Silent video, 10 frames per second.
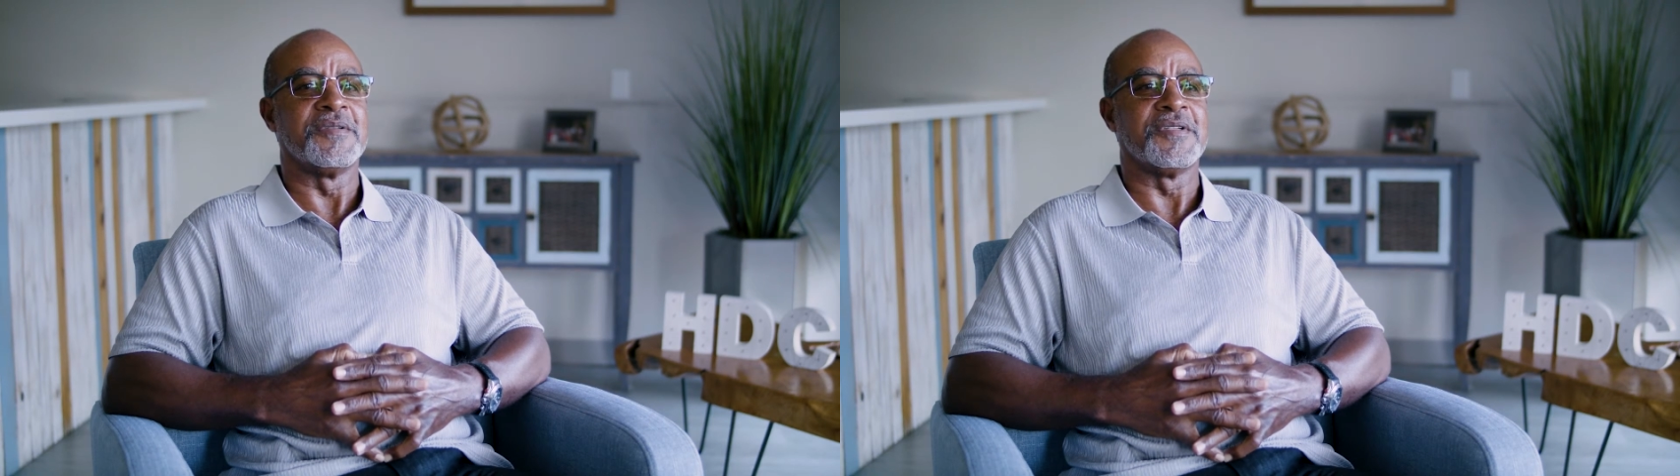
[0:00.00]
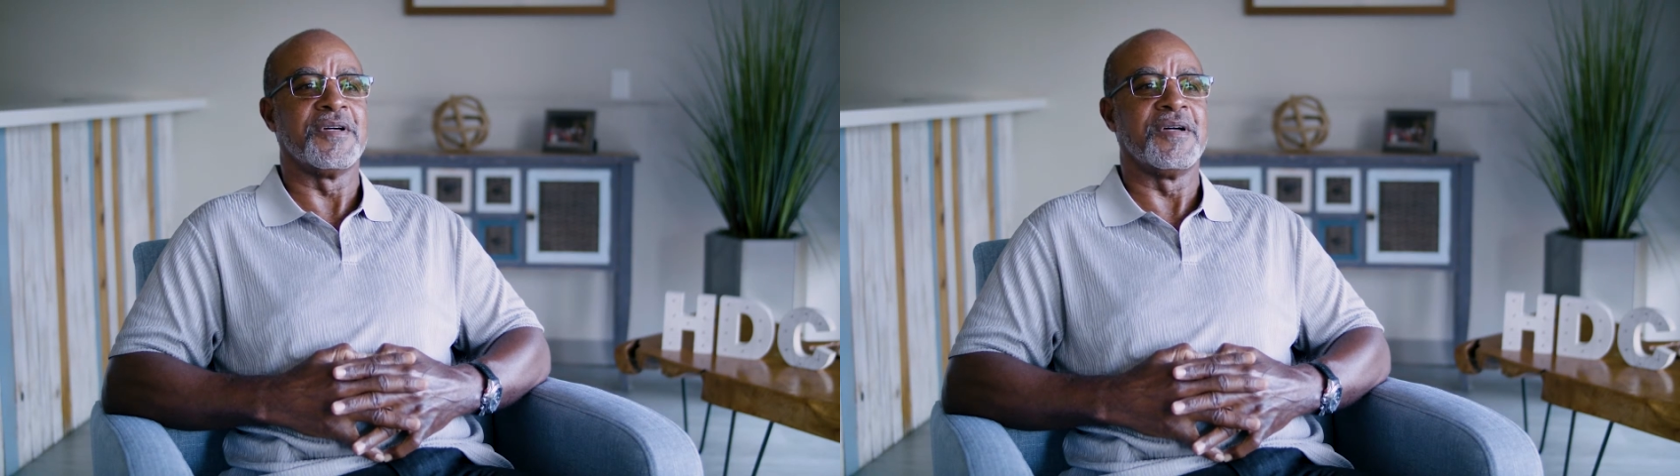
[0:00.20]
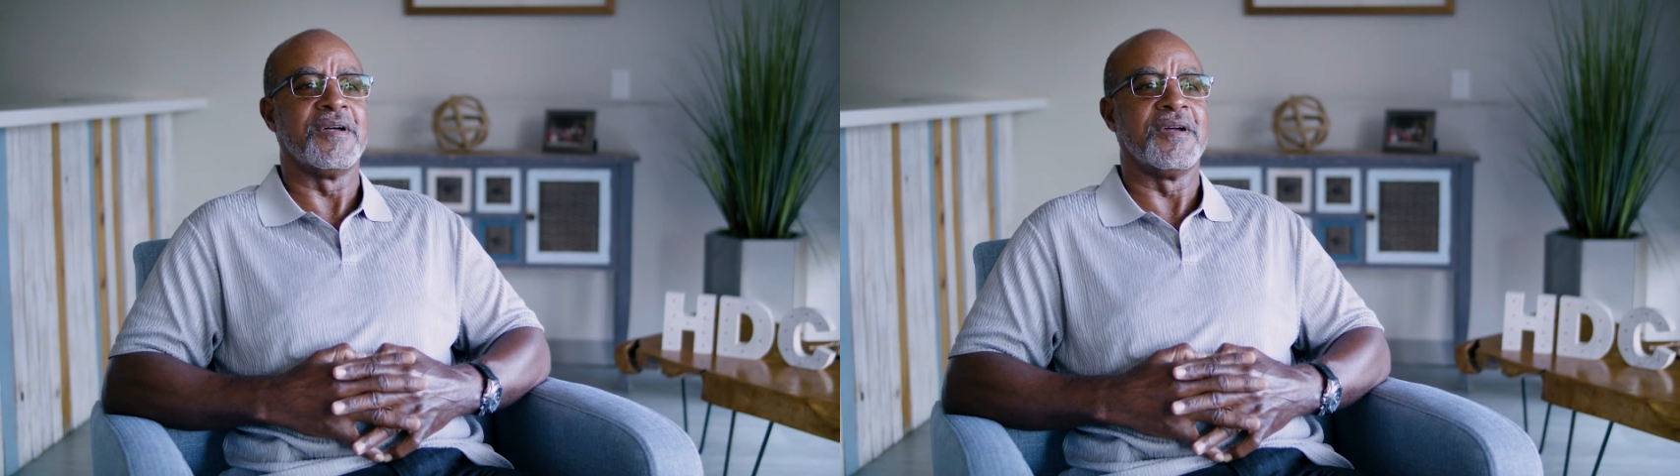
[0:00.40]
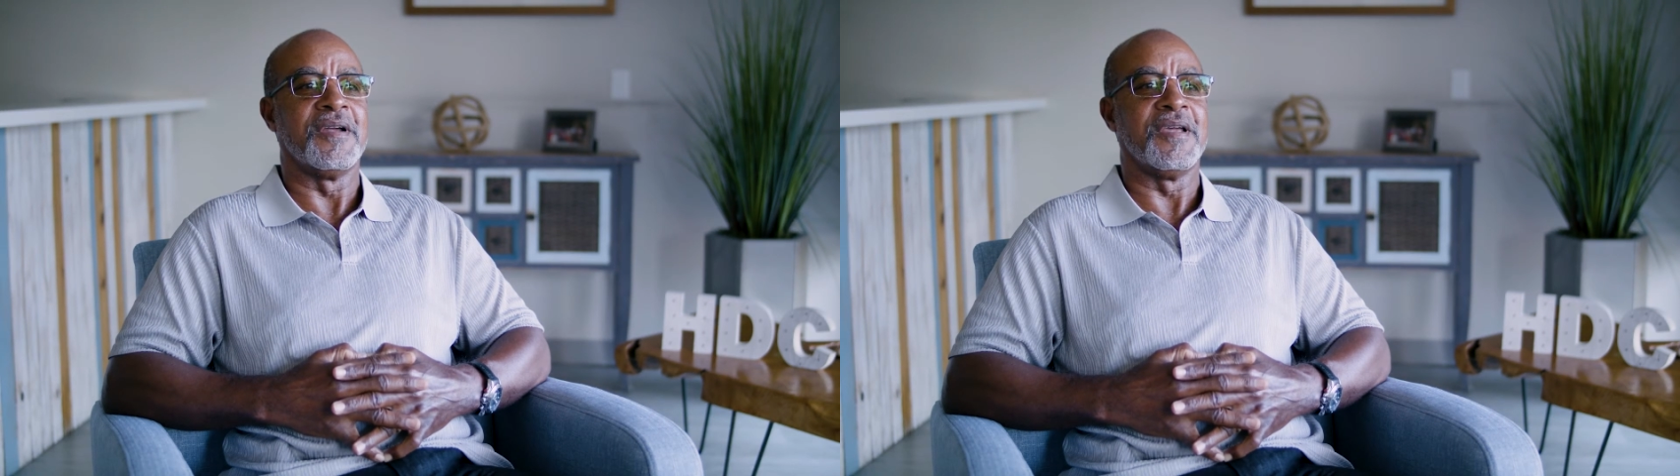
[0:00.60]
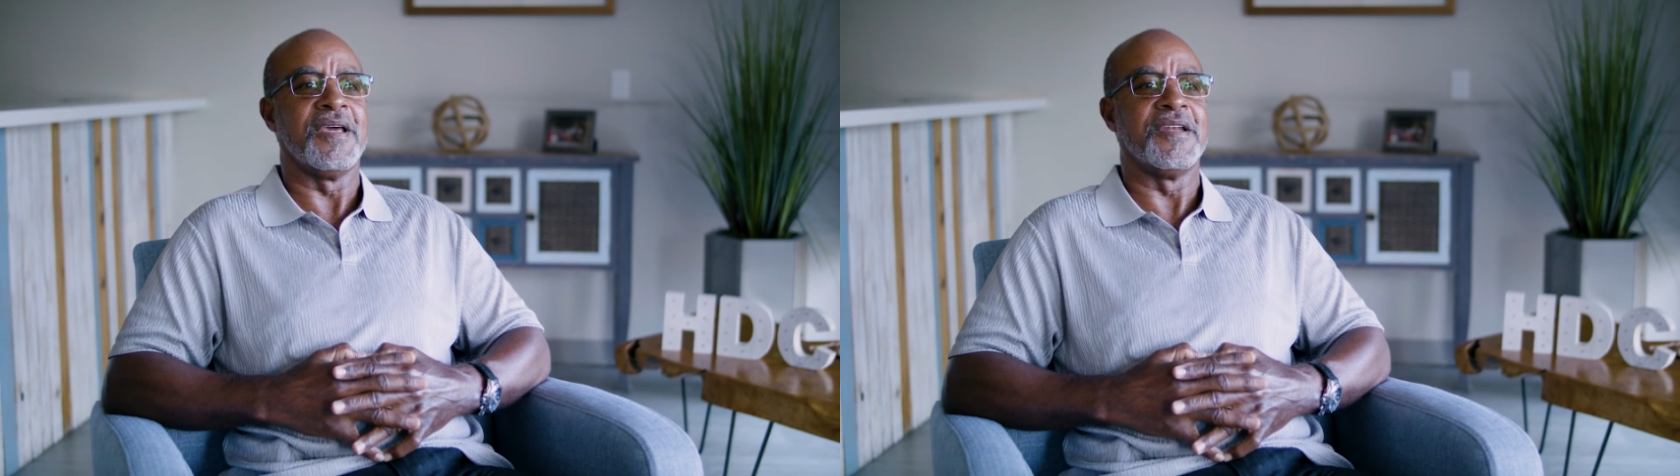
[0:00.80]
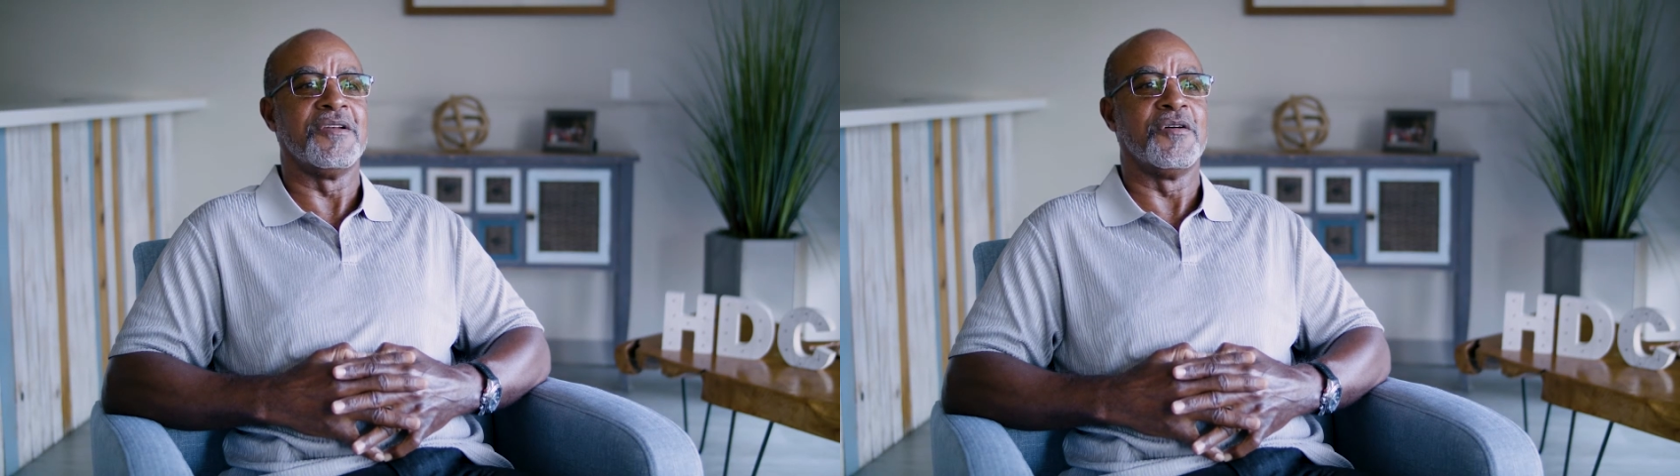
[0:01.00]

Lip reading: So he had to